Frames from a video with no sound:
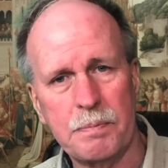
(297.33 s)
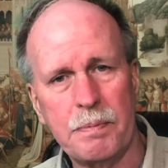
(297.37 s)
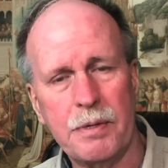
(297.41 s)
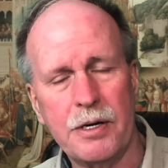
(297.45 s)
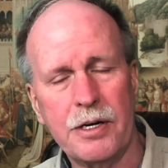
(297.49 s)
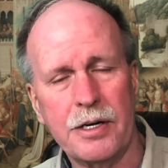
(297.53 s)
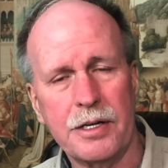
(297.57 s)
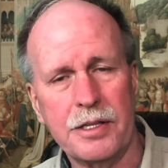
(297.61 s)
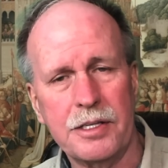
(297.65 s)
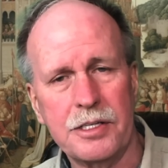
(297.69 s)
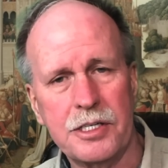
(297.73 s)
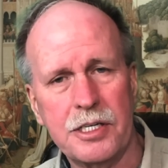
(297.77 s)

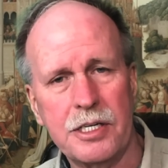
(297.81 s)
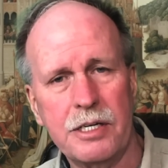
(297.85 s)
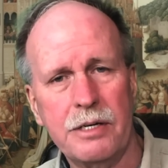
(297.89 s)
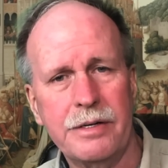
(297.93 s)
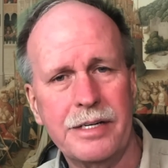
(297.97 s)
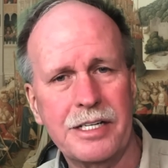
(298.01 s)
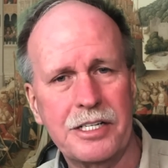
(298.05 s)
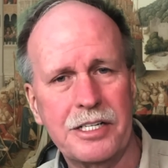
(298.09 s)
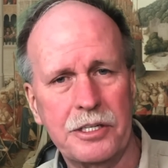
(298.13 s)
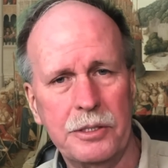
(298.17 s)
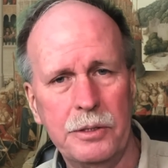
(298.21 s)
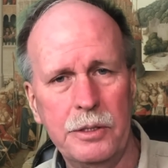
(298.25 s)
part of the
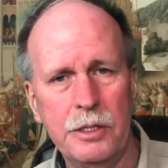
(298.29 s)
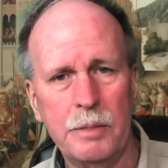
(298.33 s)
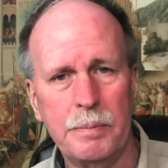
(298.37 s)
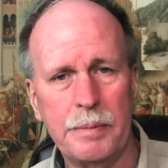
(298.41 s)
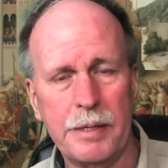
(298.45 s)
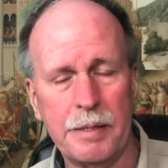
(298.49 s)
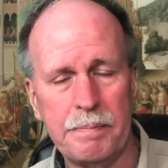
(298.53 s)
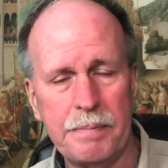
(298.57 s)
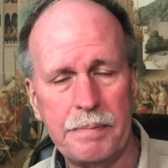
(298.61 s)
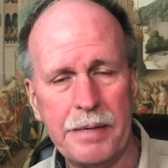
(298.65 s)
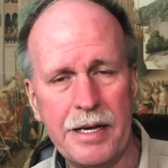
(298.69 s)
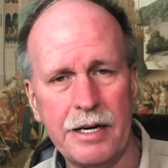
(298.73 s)
series a little
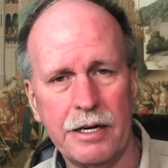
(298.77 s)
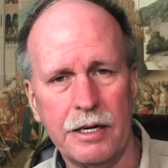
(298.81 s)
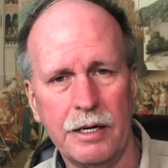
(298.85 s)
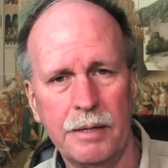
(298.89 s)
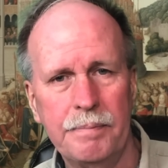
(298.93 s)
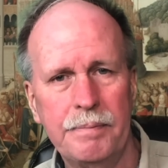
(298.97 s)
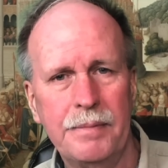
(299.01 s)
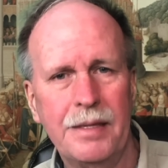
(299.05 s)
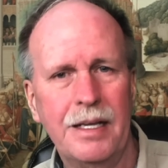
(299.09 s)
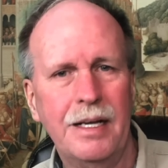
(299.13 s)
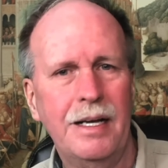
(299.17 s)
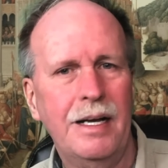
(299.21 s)
bit
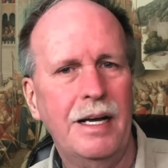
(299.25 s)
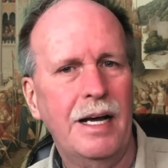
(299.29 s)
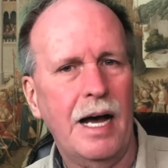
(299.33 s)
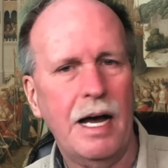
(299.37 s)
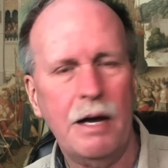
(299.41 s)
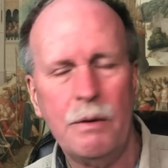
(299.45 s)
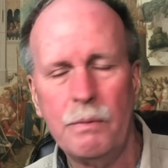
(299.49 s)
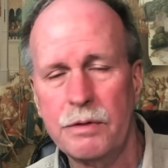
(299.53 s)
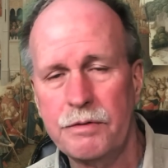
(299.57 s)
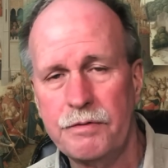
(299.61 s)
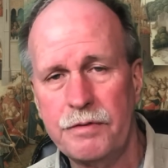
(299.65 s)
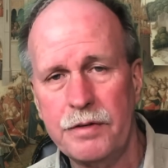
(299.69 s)
better,
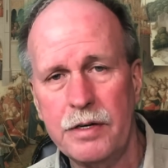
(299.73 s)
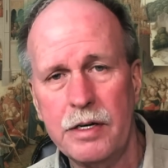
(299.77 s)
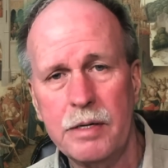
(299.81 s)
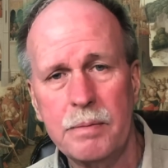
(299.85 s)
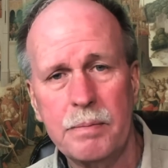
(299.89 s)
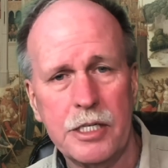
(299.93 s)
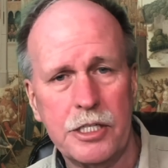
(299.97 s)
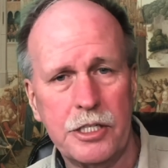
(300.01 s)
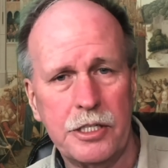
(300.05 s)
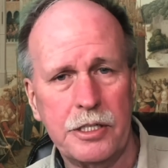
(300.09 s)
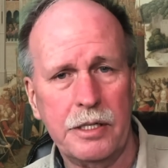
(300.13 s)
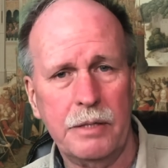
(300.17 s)
I would very
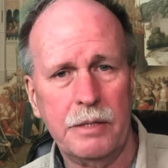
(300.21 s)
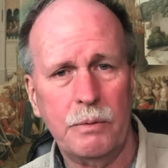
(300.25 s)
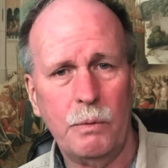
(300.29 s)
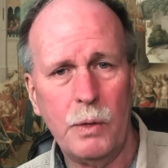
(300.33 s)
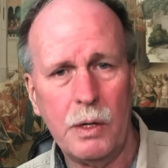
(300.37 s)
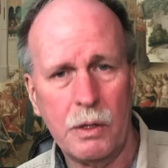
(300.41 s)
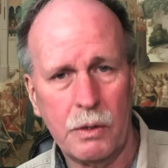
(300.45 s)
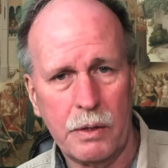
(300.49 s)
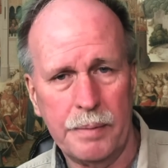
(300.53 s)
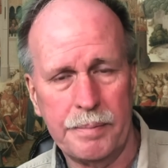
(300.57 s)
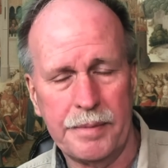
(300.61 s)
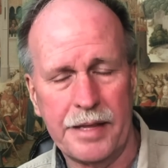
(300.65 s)
much
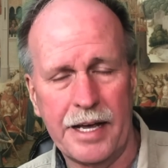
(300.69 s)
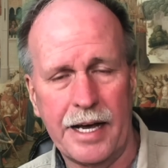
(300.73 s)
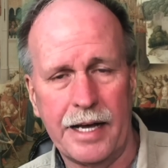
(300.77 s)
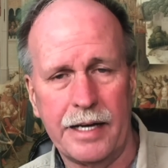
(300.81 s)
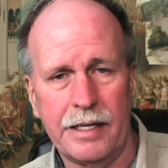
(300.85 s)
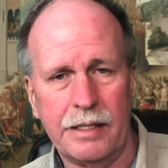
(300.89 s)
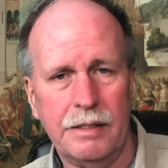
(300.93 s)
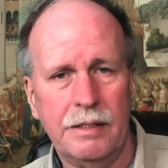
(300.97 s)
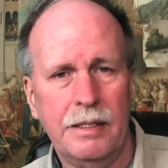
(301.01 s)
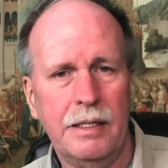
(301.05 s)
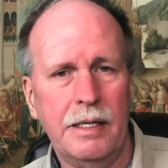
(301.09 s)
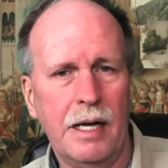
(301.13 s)
welcome
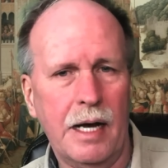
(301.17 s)
that.